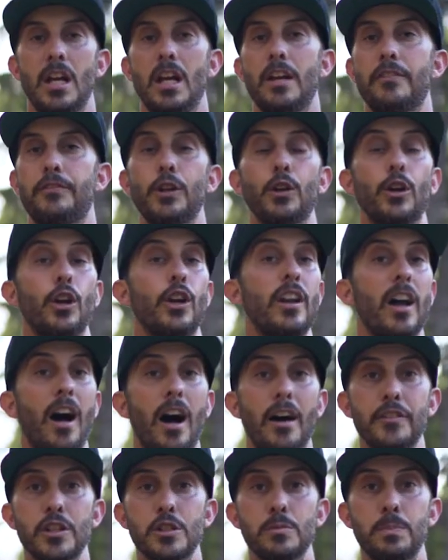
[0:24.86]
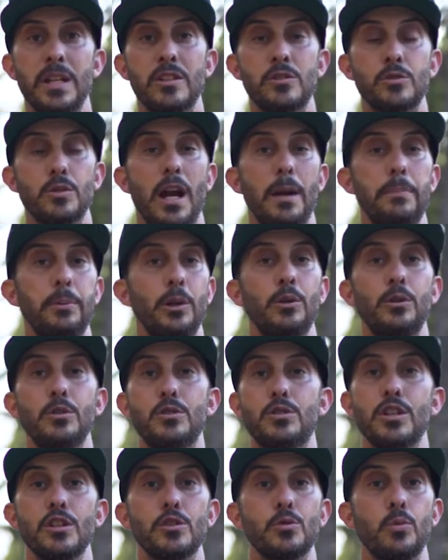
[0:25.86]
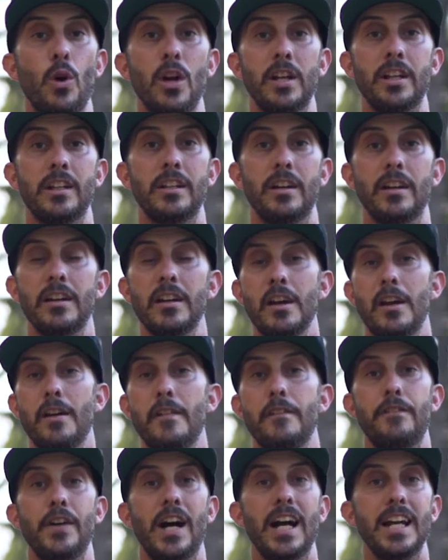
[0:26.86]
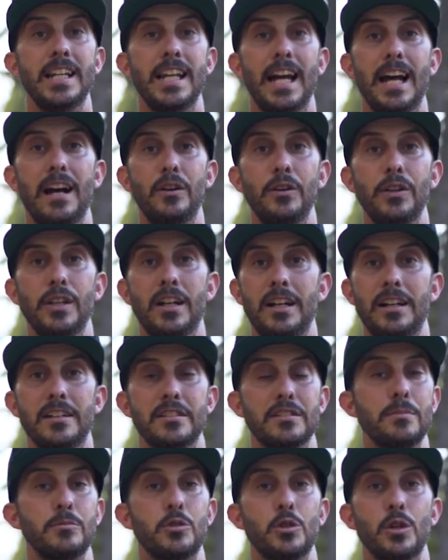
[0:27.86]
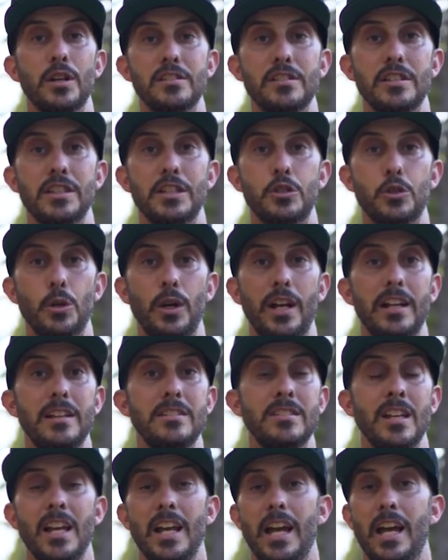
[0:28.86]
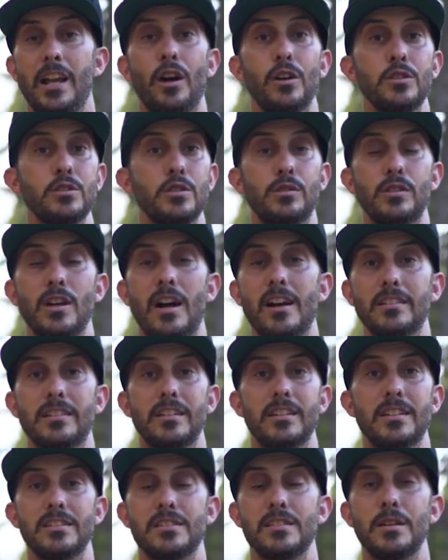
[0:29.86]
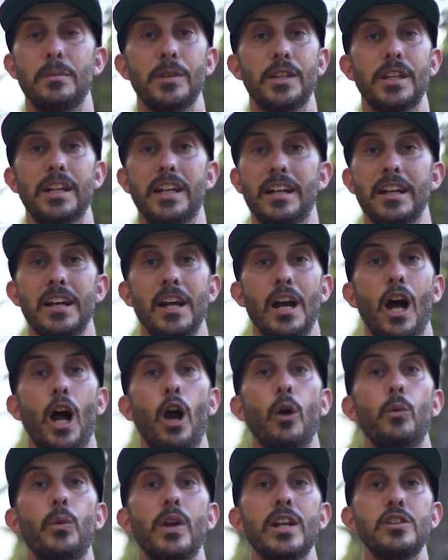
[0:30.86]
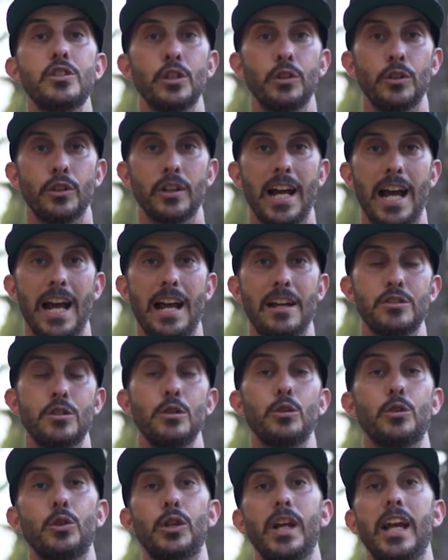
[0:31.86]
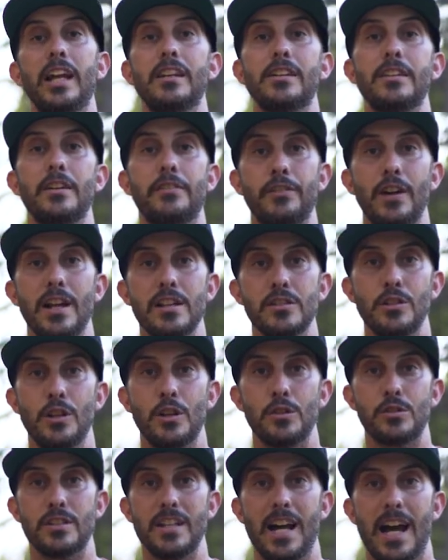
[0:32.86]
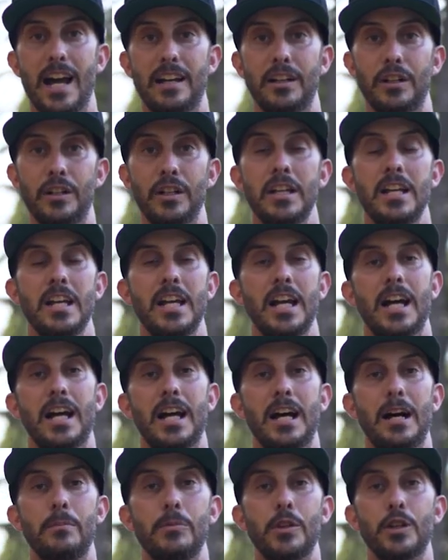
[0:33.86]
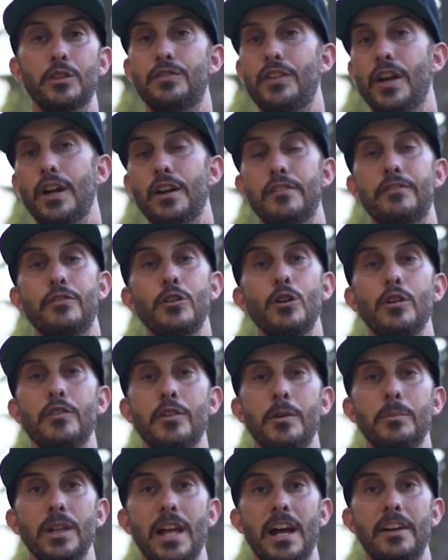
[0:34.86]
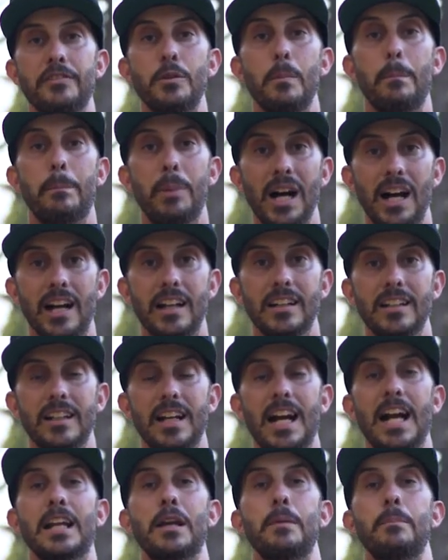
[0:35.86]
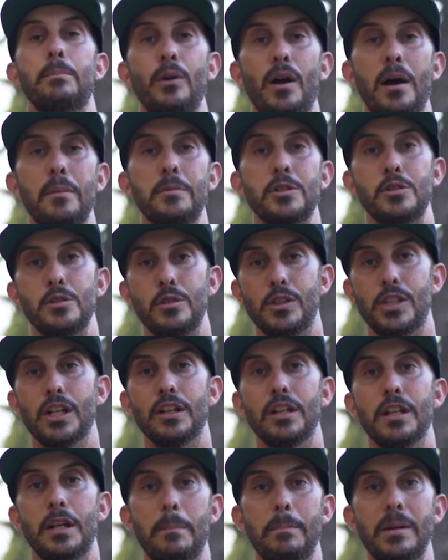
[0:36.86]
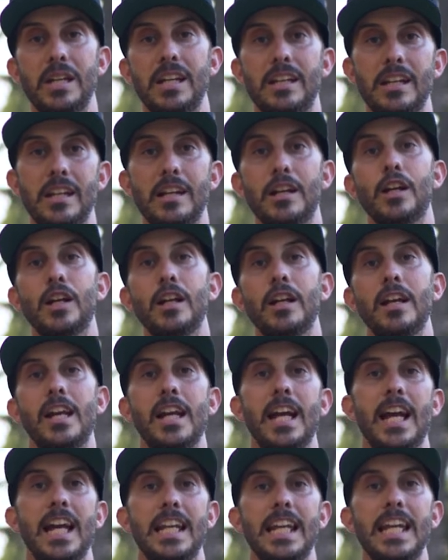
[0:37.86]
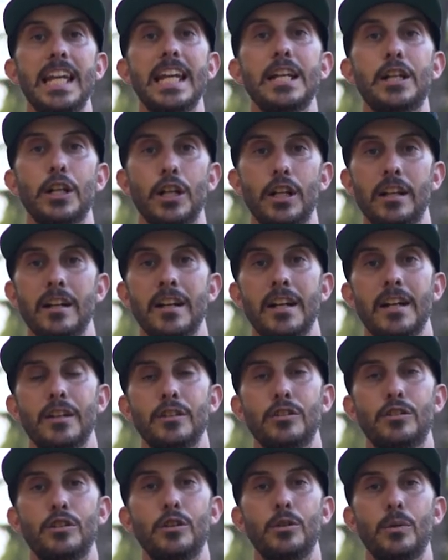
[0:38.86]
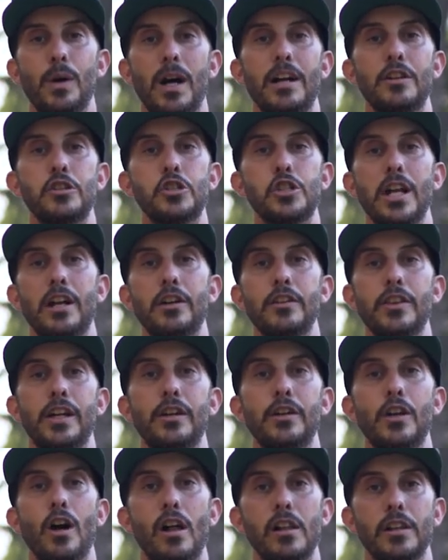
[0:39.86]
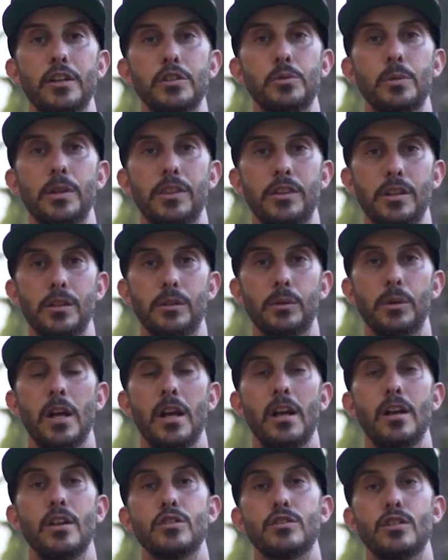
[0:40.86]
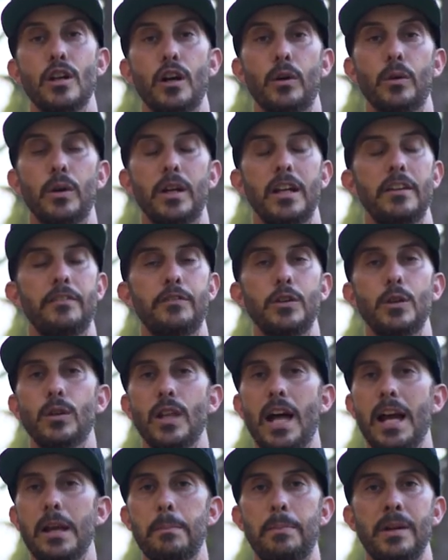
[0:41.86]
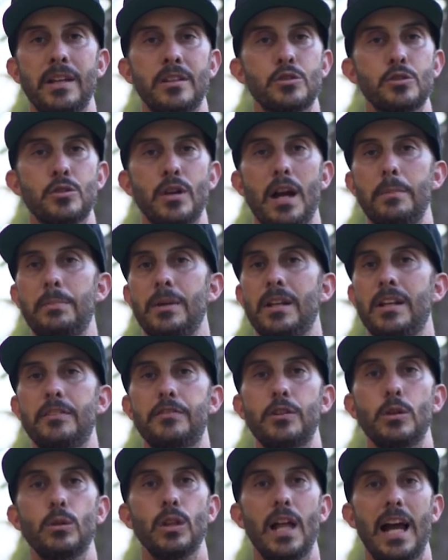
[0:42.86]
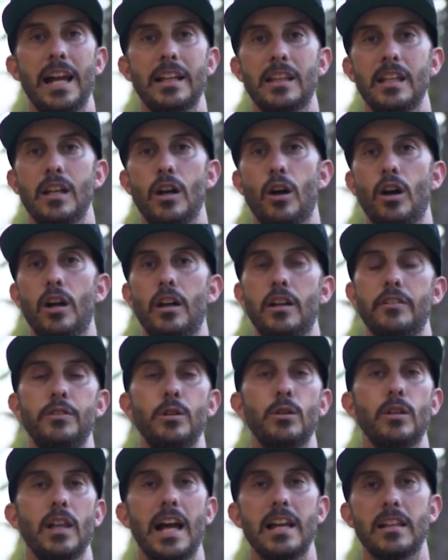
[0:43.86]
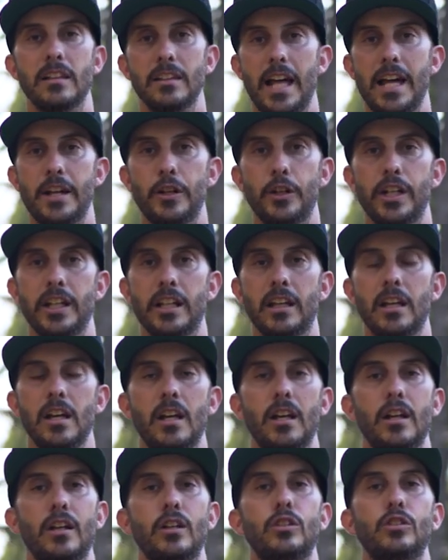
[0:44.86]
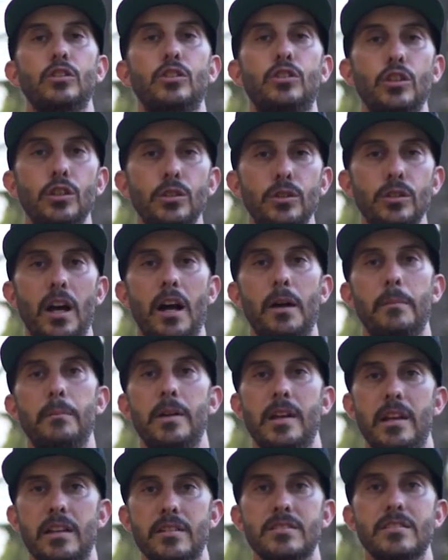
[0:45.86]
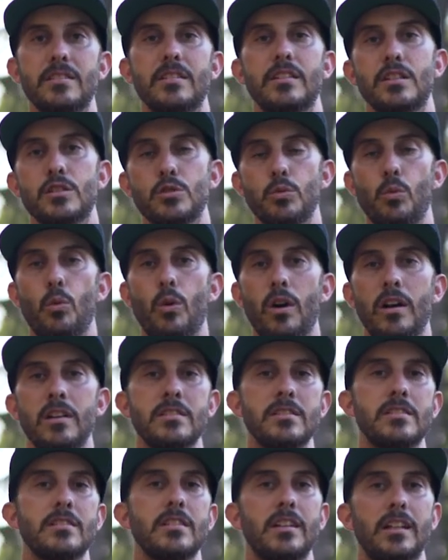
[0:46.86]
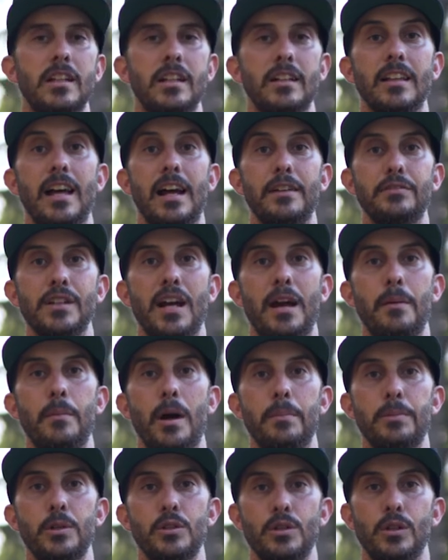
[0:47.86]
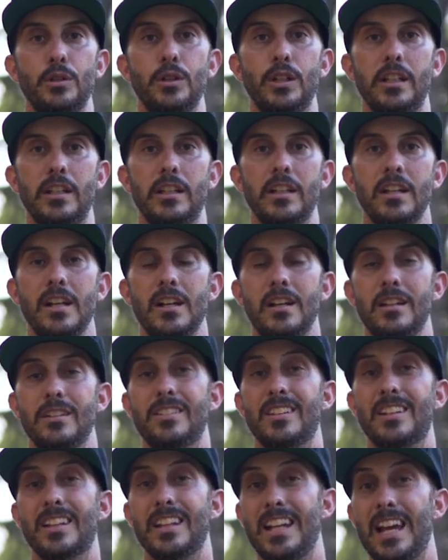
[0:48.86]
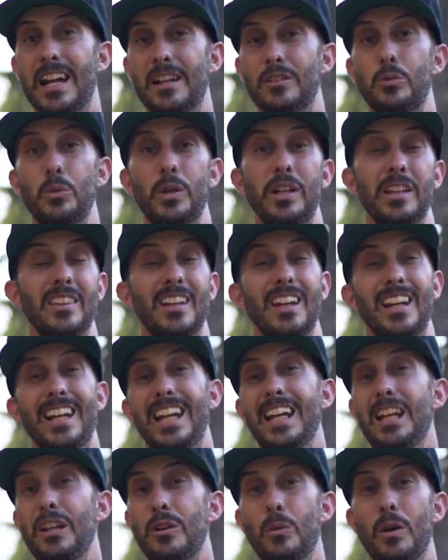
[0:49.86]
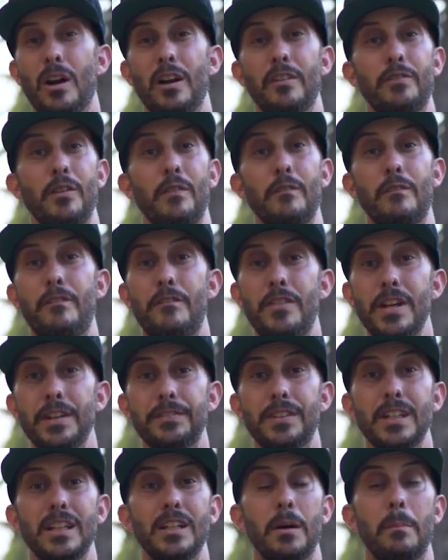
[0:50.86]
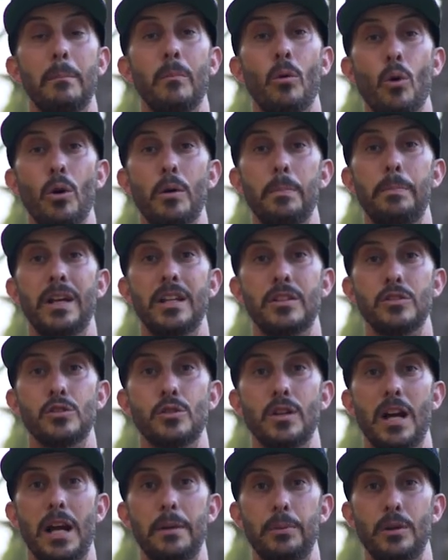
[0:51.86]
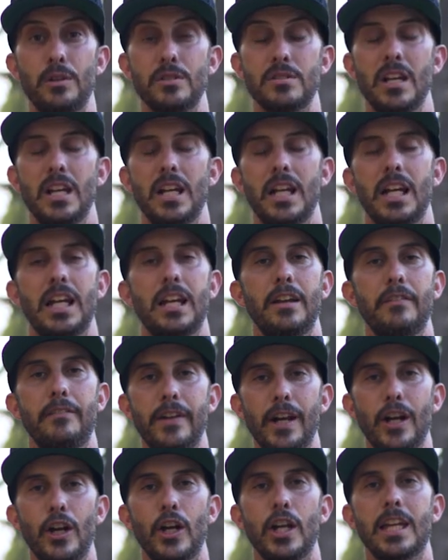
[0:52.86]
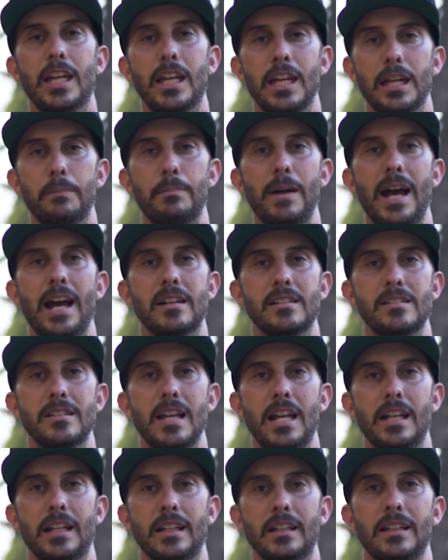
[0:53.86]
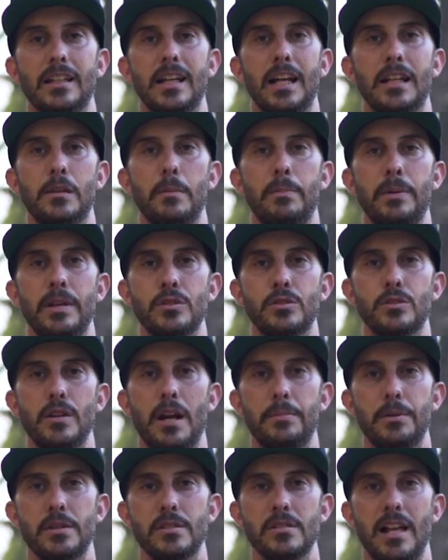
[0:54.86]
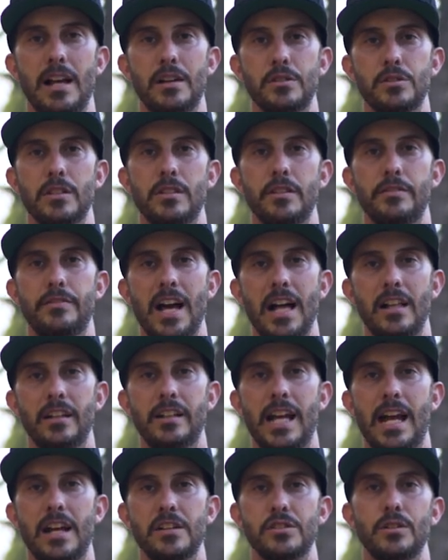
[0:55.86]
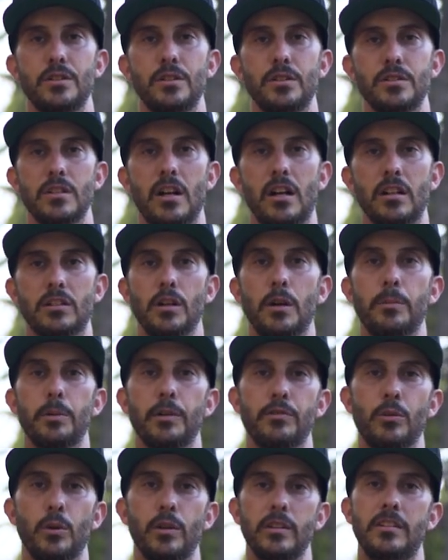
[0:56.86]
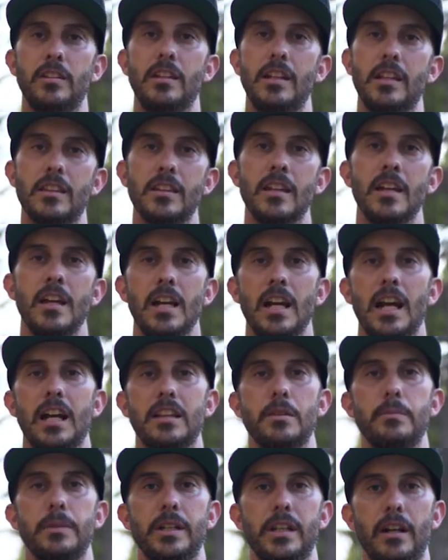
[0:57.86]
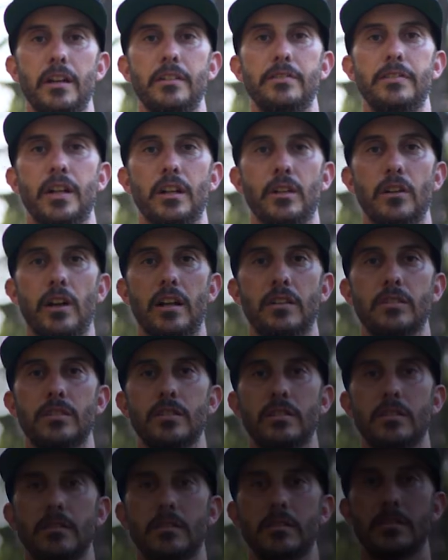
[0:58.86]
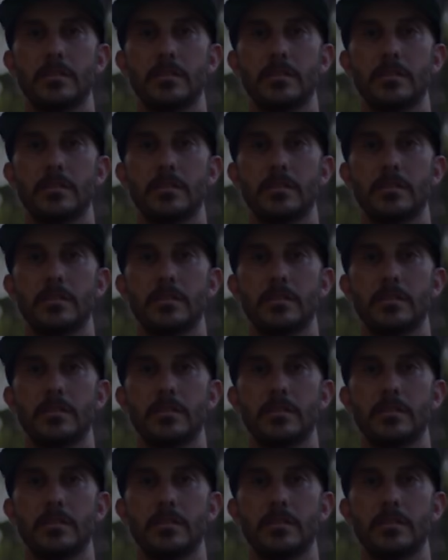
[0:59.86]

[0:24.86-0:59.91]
If you're a novice pinstriper who's just wanted to find out uh, some tricks of the trades and also talk to some of the original guys who created the Fresno style, um, there's very few of them left, but I can promise you they're gonna be here and eager to uh, share their knowledge with you. So if you like pinstriping, if you like the art, if you like lettering, do not miss this once in a lifetime opportunity to connect with anywhere from 50 to more pinstripers in a very kickback setting at the Pinstripers Lounge at the Valley Nationals, October 14th at the Madera Fairgrounds.